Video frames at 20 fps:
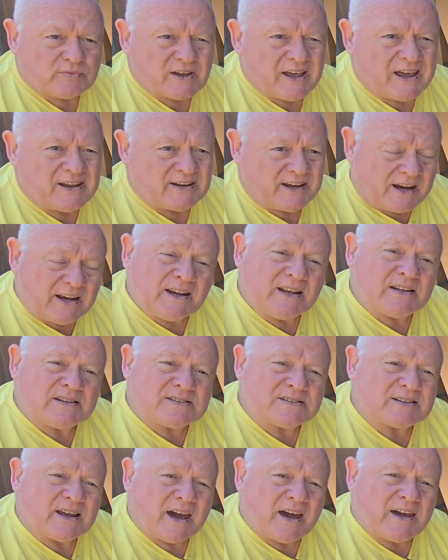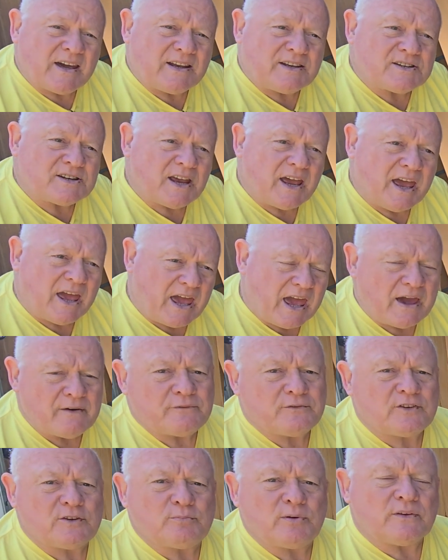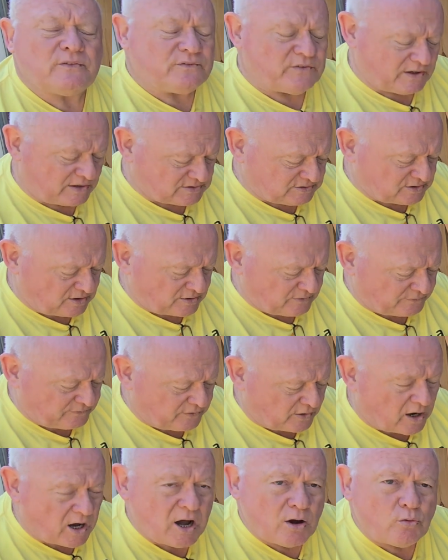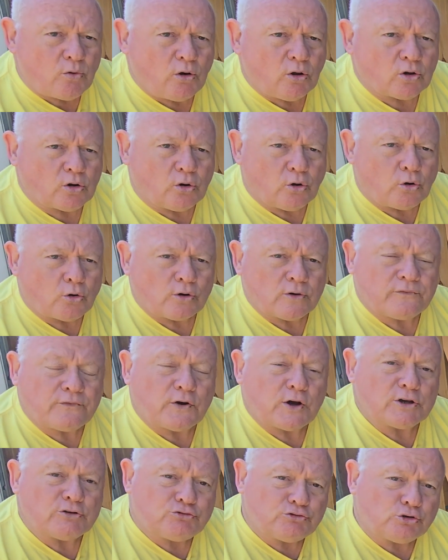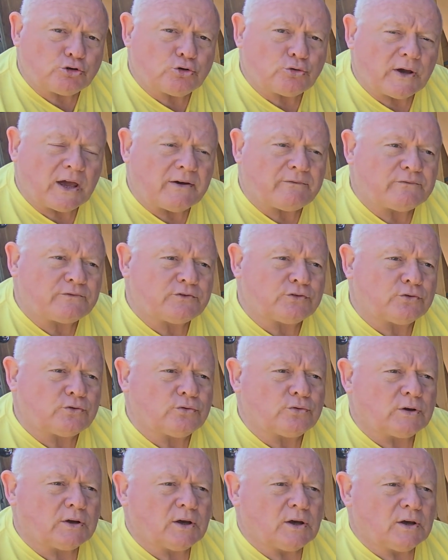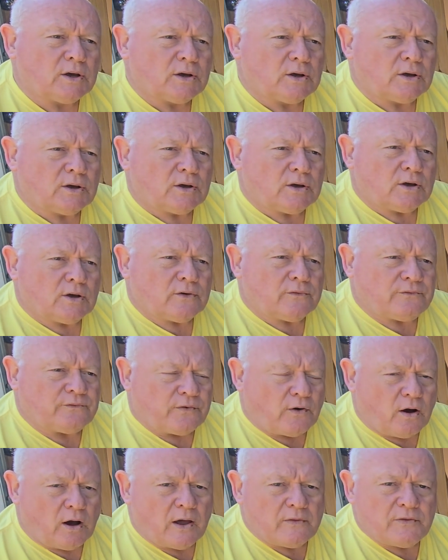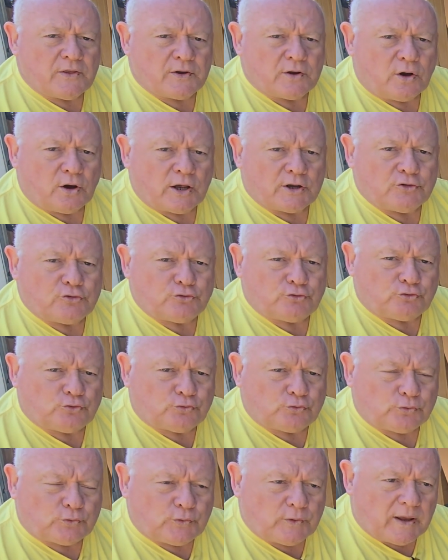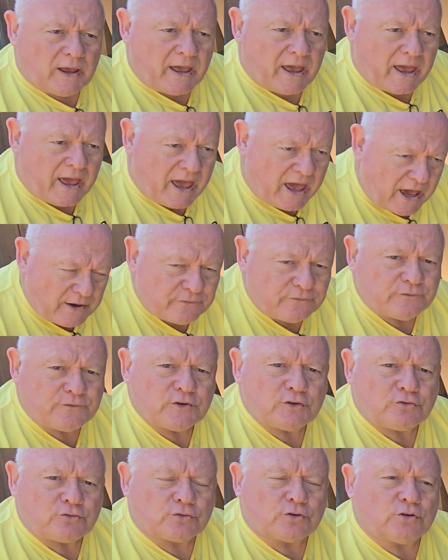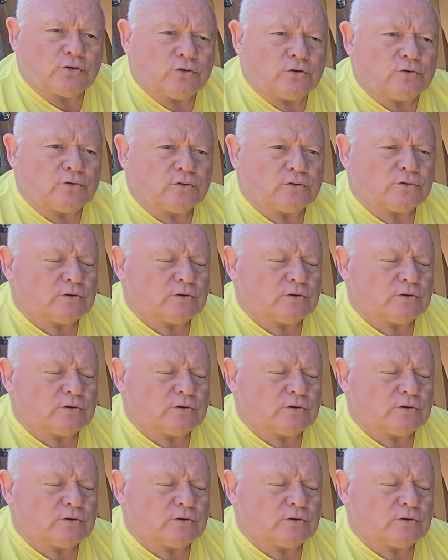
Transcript: at any stage have to be fixed to the firewall, or if I do have to find that I have to drill